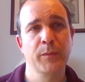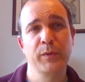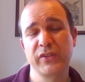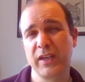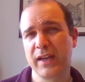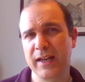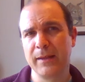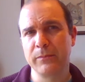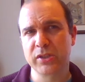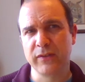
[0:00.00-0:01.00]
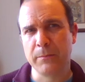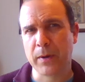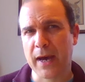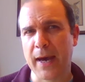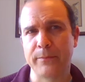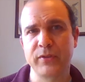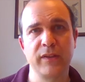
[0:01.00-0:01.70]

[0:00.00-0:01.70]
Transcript: But we see a glimpse of it, perhaps,